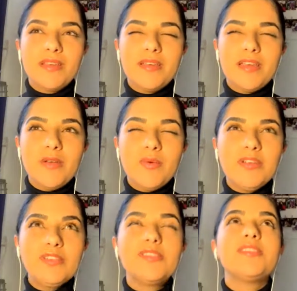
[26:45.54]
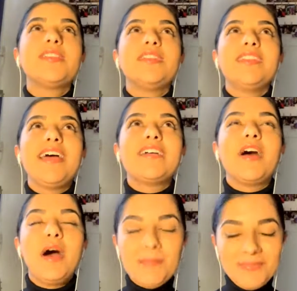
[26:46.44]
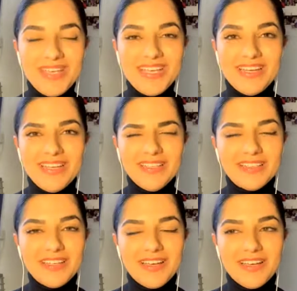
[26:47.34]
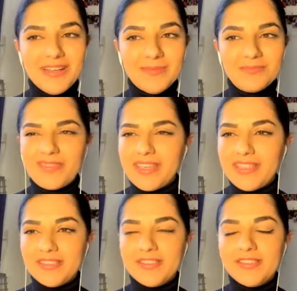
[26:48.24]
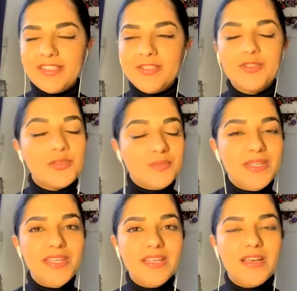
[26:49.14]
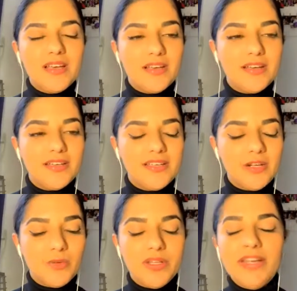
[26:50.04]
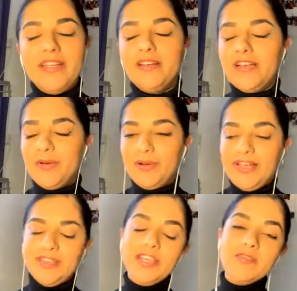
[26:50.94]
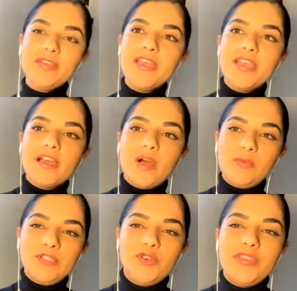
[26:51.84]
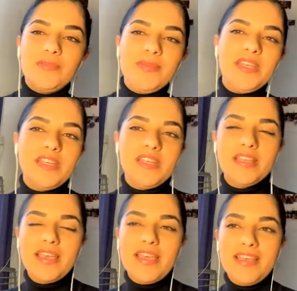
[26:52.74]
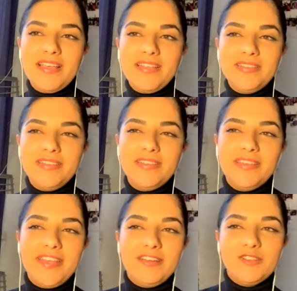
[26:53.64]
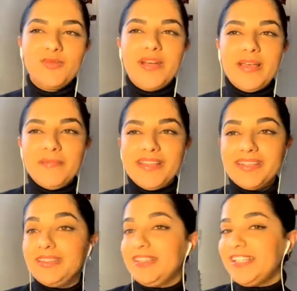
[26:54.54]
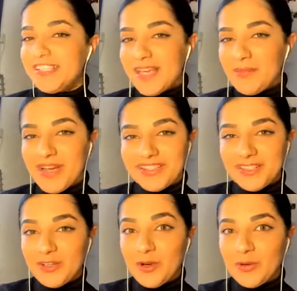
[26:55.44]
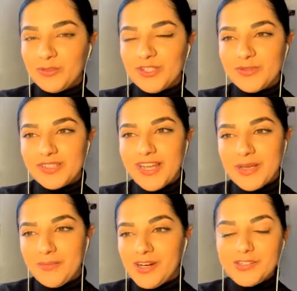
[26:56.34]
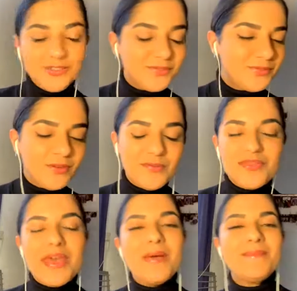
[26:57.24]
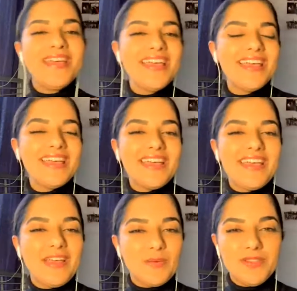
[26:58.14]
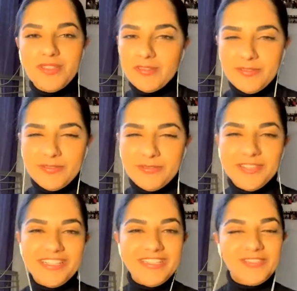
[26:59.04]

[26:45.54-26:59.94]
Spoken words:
It was like a hub meeting at C2Me here where I live, and we joined the meeting. And there's where I met Lisa, but I didn't know she was like a part of them, and we didn't really